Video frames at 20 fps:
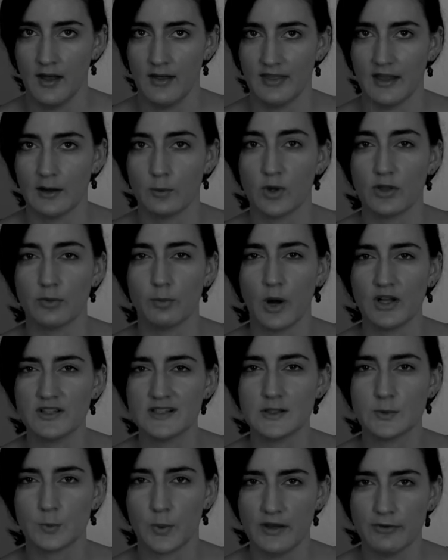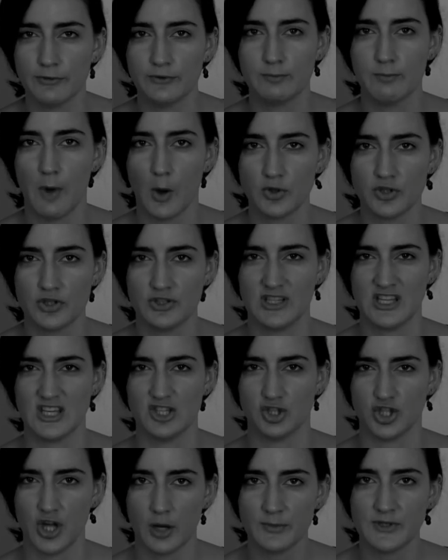Then, with one swift motion, he
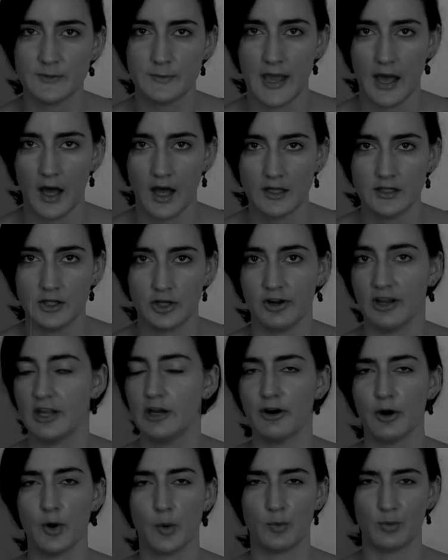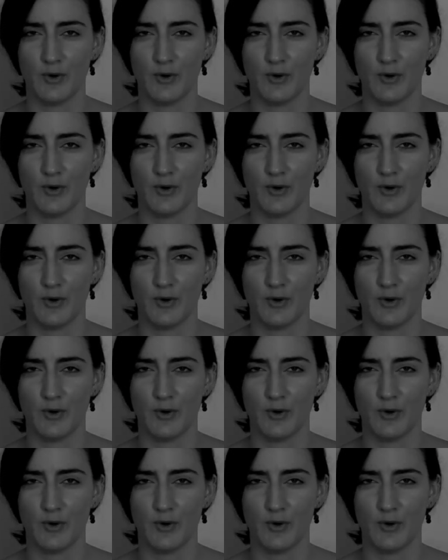jumps behind our hero,